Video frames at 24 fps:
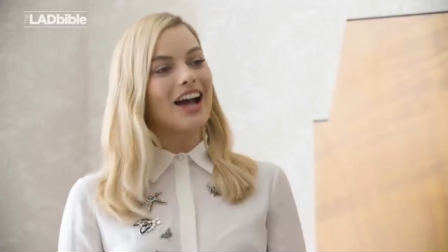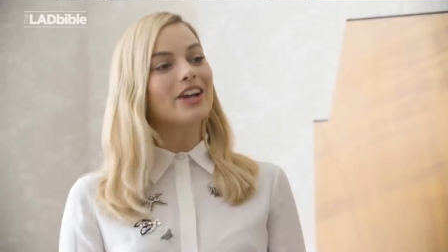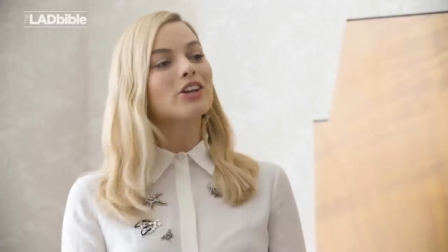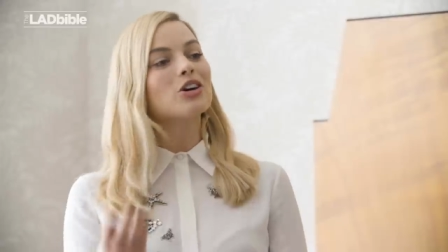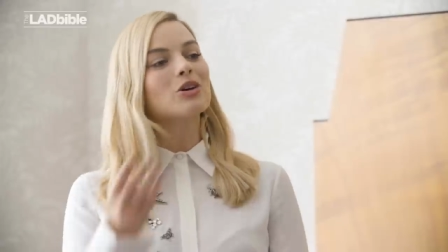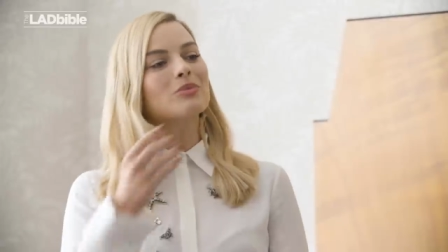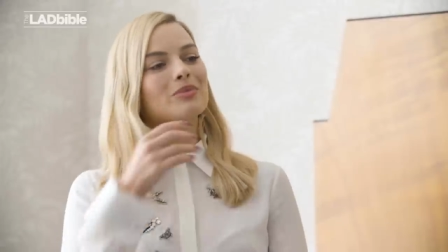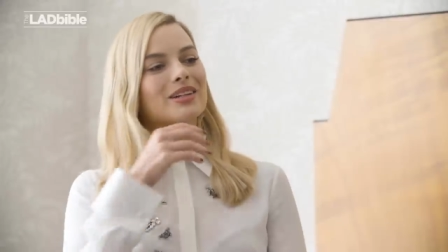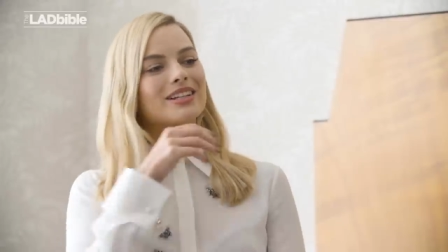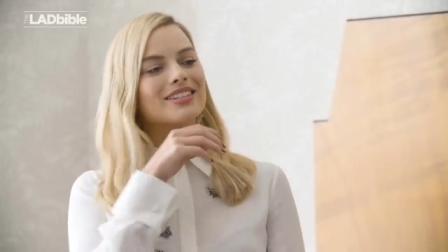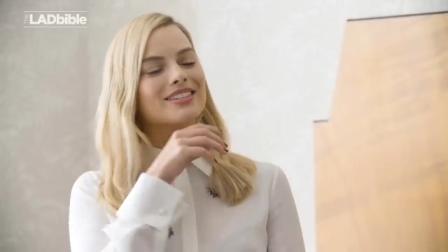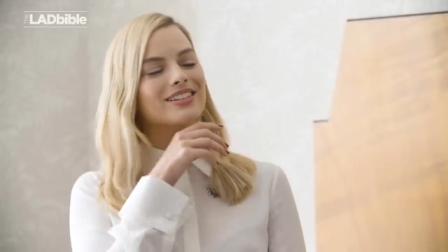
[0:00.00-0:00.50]
I
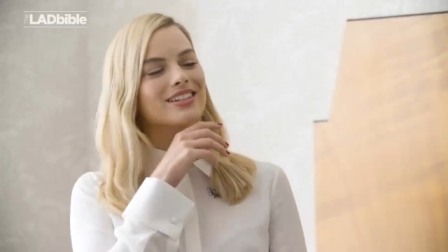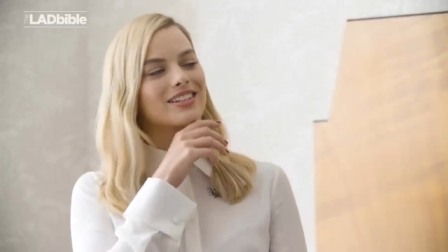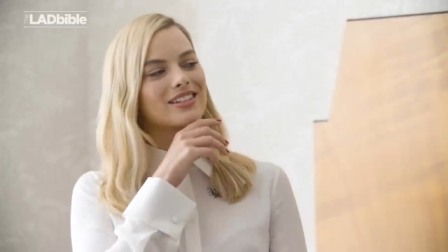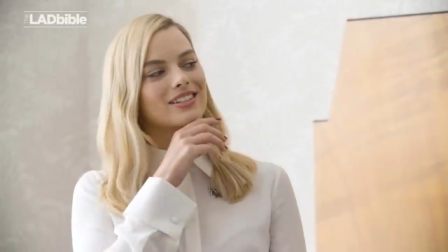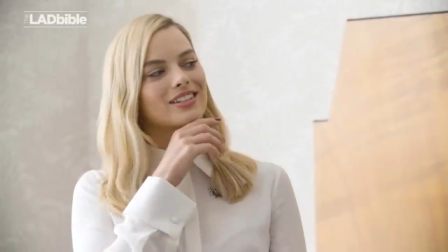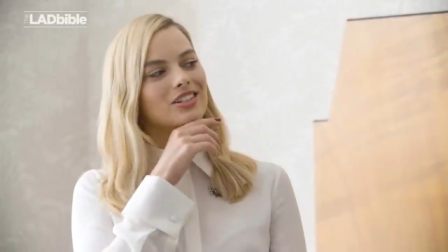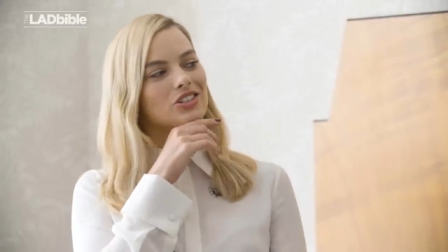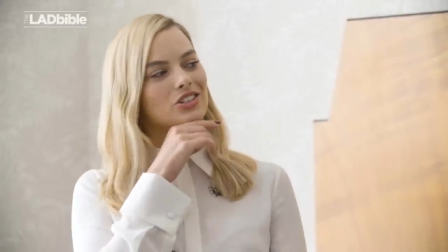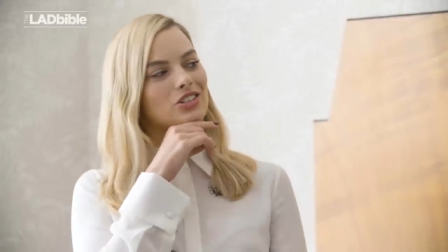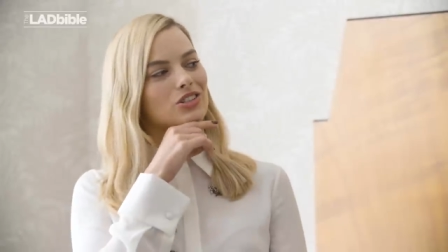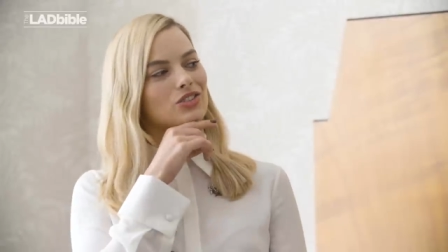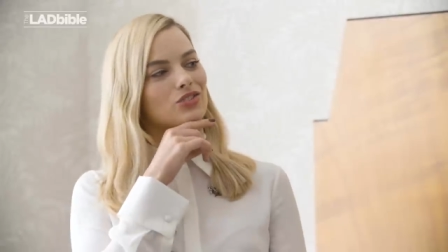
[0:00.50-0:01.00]
got my six
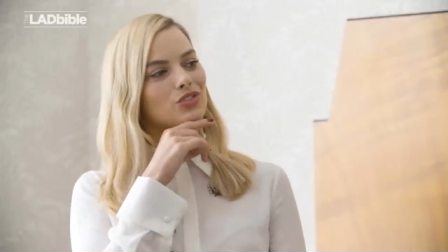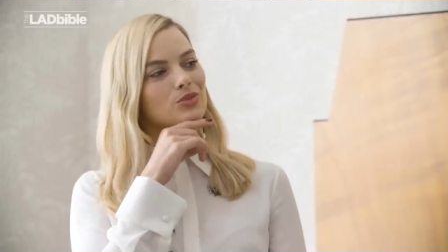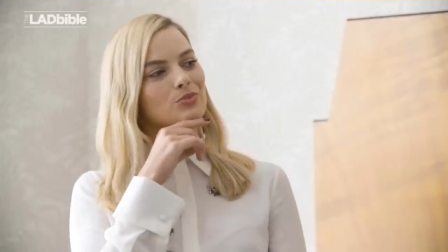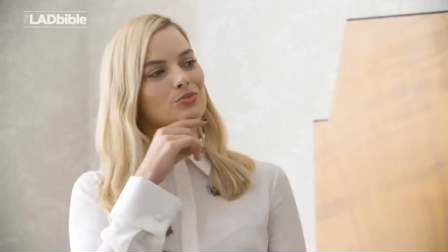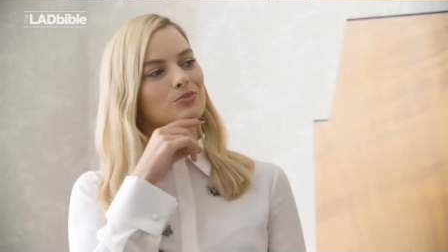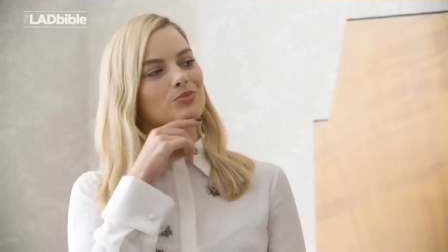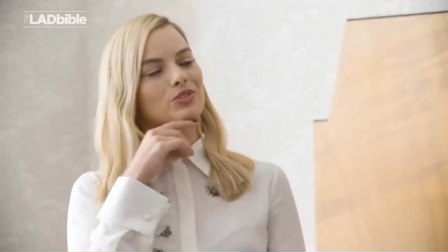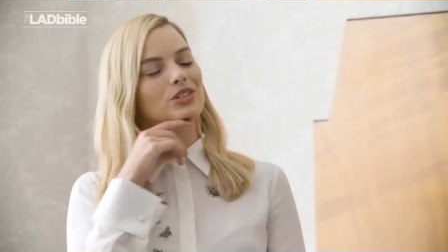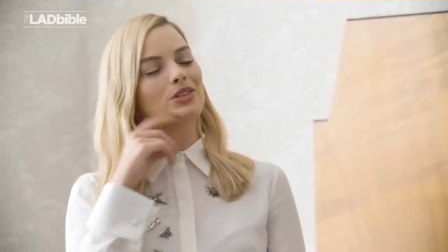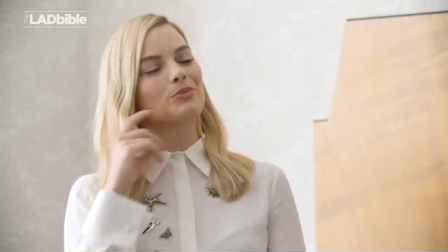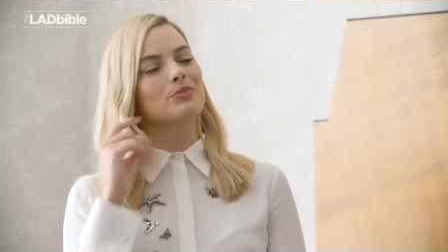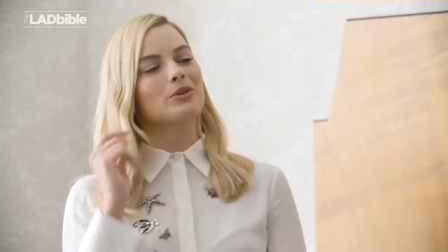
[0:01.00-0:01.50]
stitches
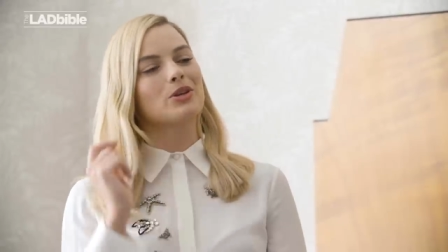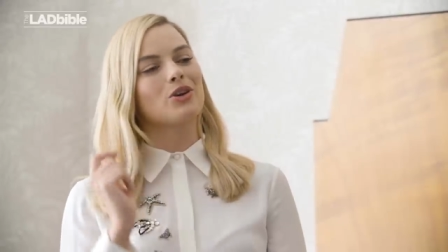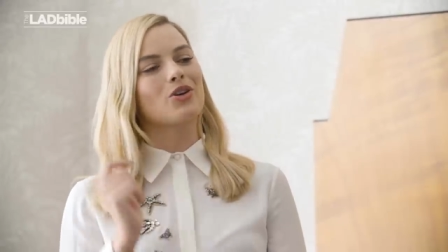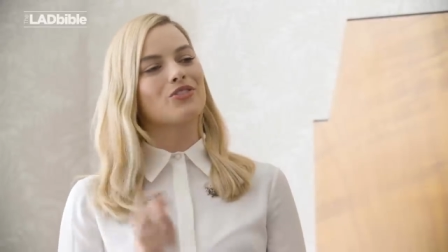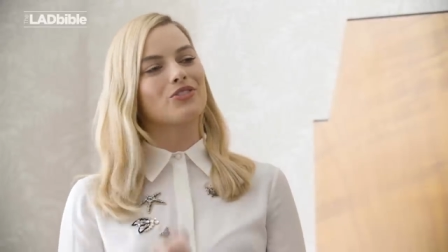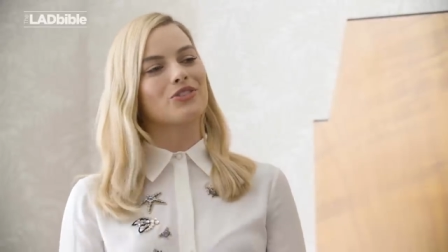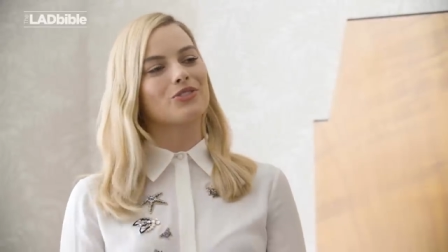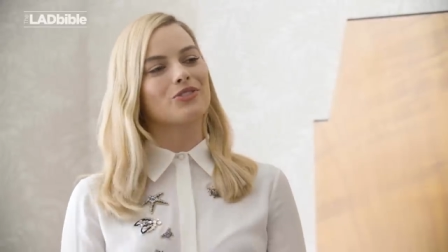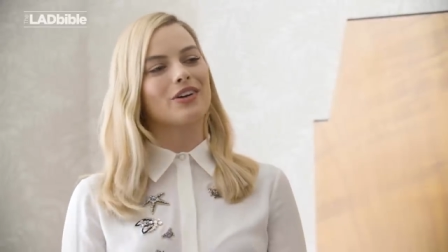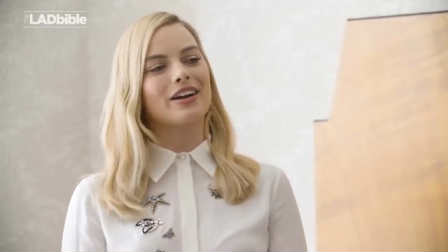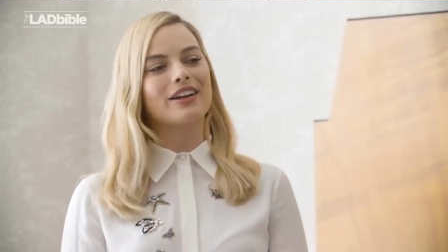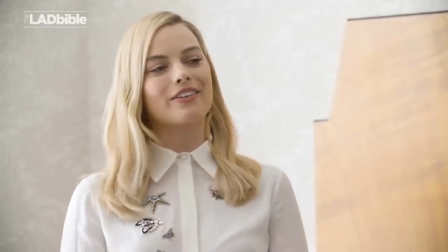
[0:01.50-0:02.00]
from slipping
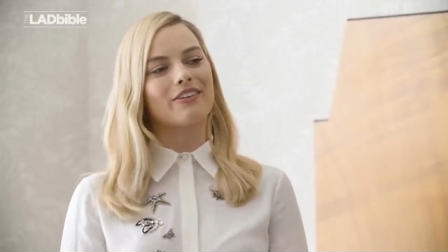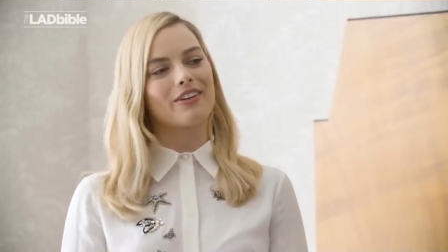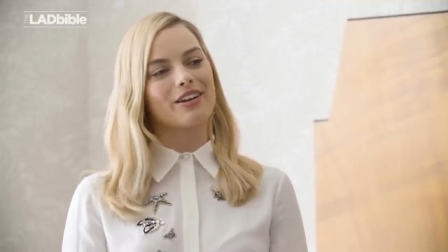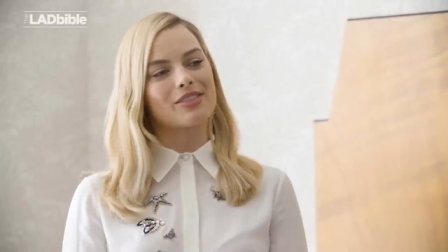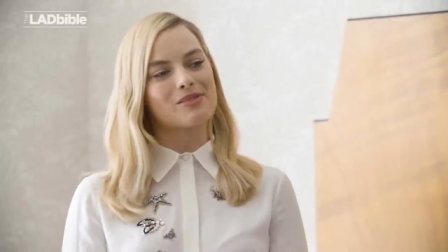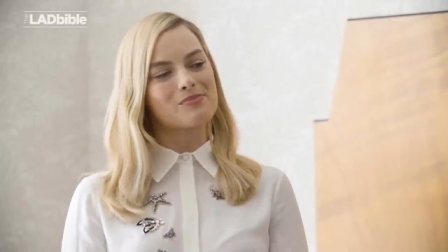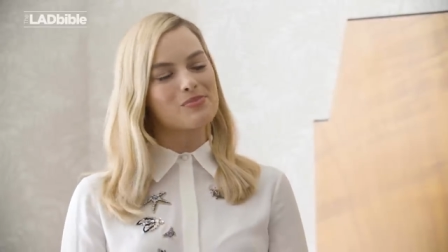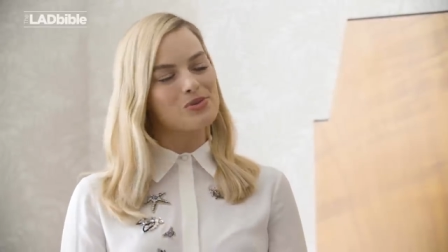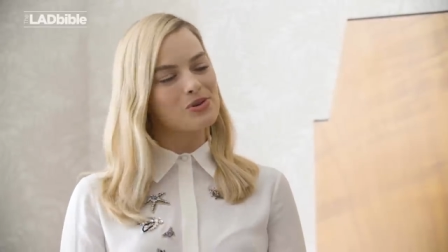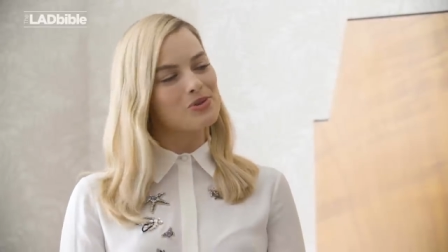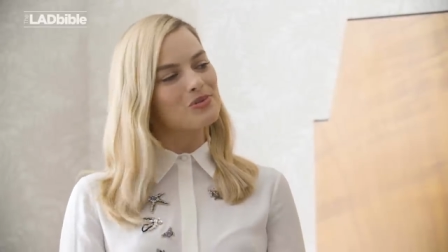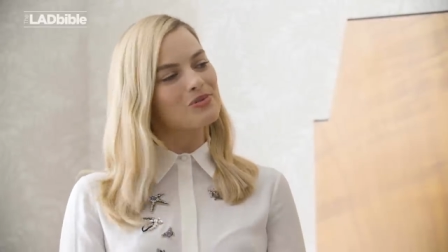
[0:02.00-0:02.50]
over running
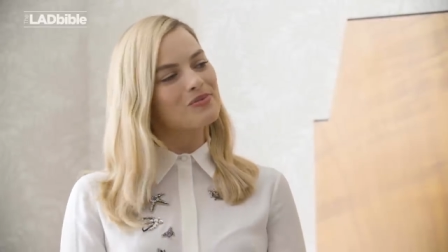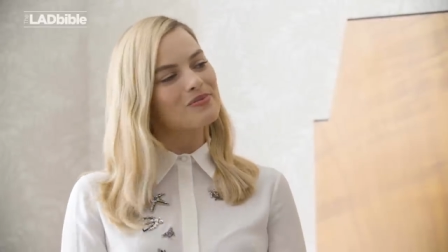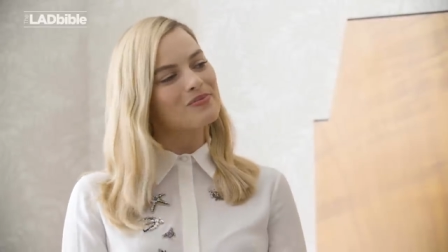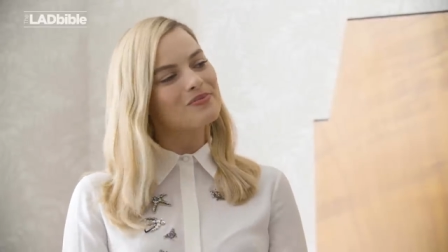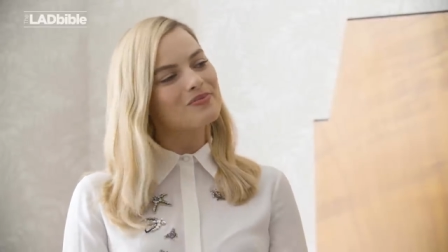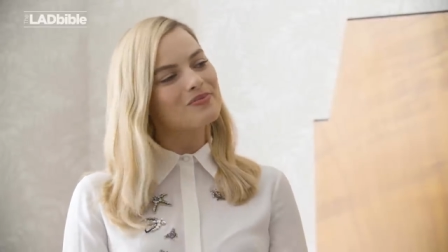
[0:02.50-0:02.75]
around the pool.